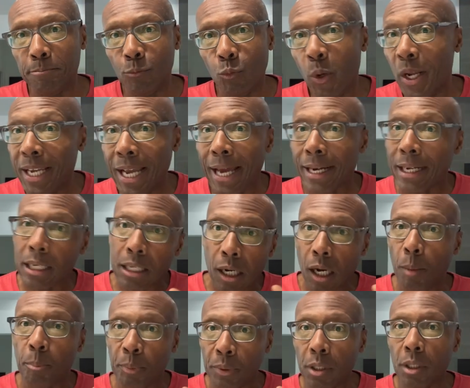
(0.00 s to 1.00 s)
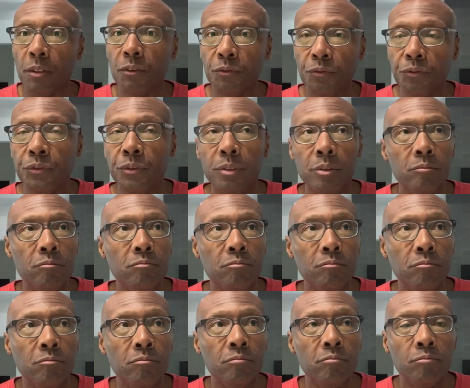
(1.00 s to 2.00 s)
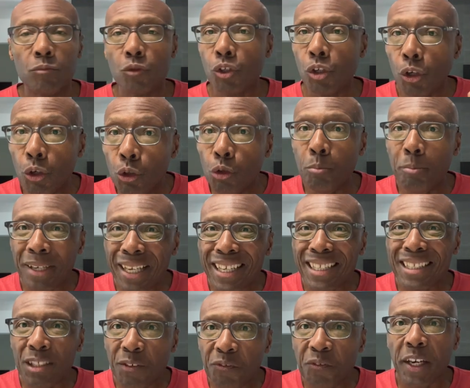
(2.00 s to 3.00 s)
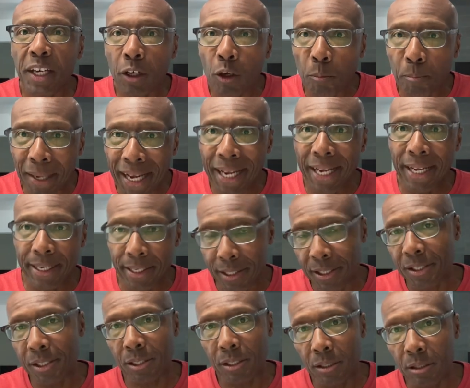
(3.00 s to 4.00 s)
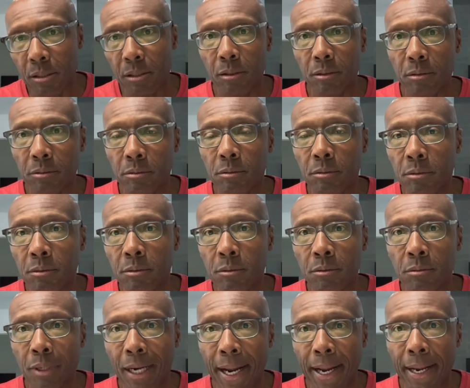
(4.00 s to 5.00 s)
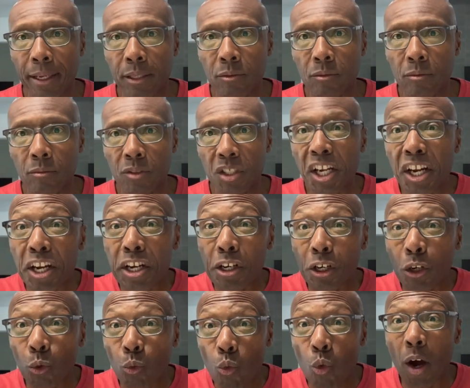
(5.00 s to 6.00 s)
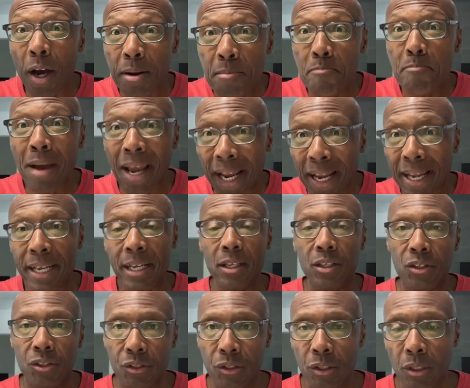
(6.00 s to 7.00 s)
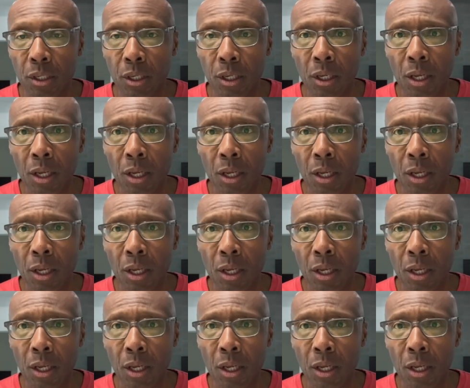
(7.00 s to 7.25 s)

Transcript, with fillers: We got a couple of too big to fail banks, right? Tier 1 banks.